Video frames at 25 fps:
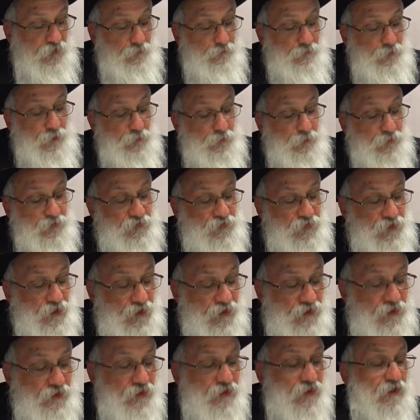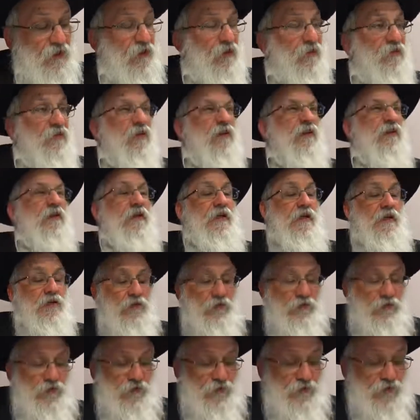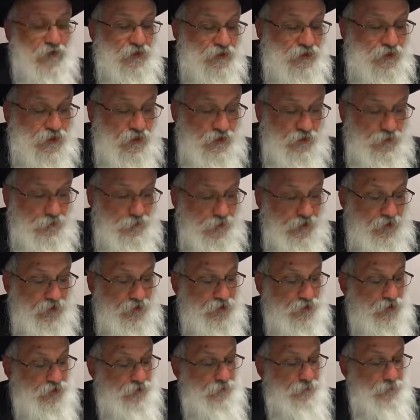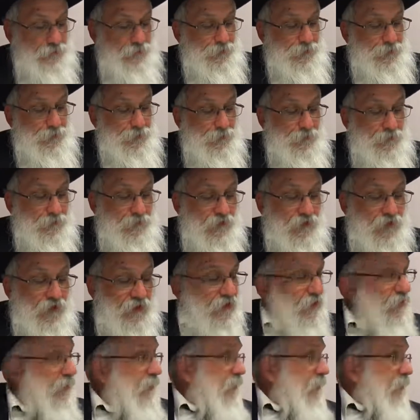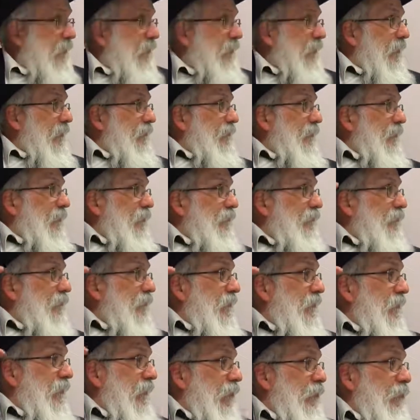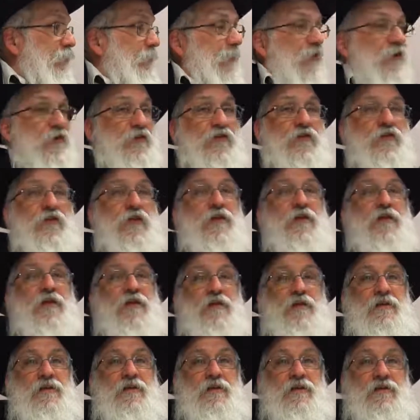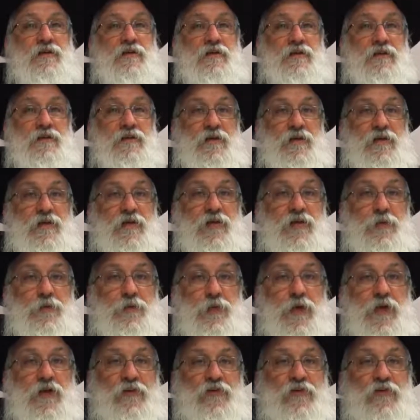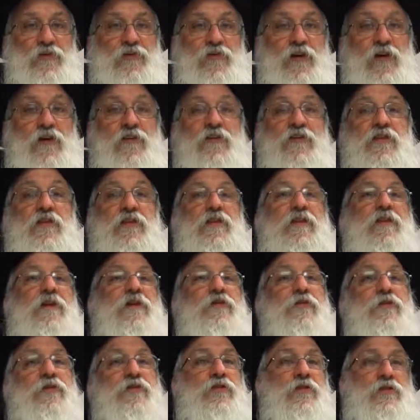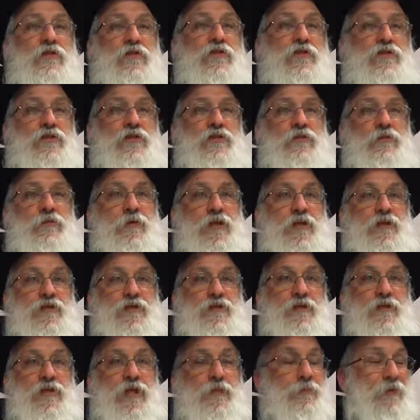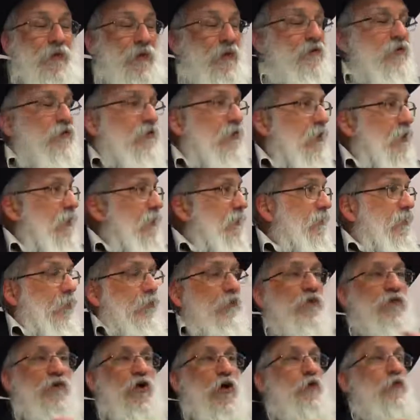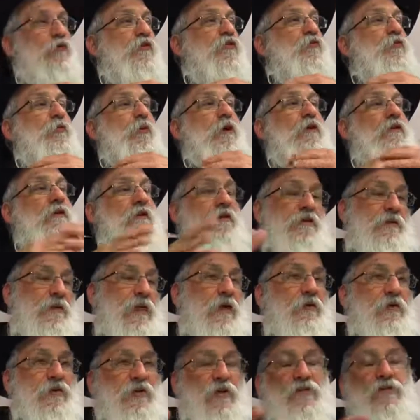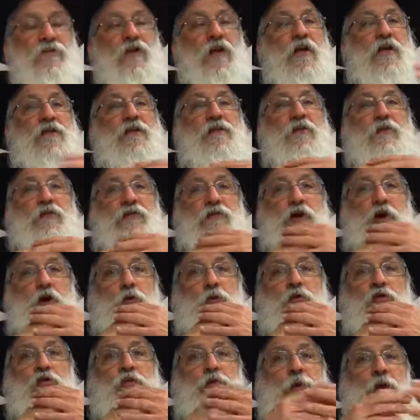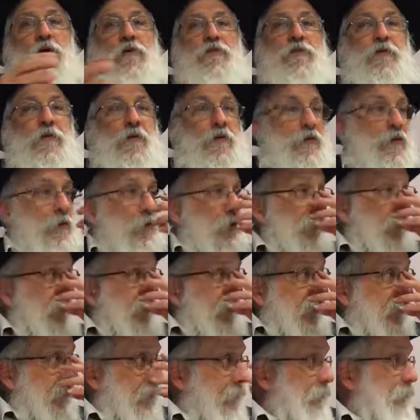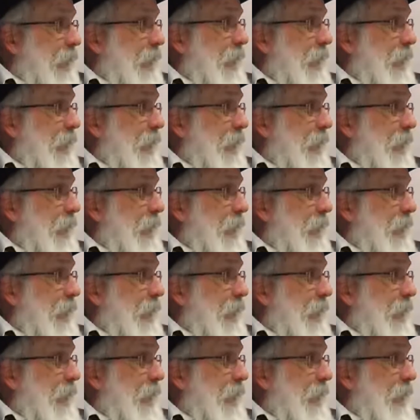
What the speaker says: people say, the leaders of the generation, they didn't even care about sinning in the presence of the leaders of the generation. That means there was no respect, like nowadays, there was no respect for authority.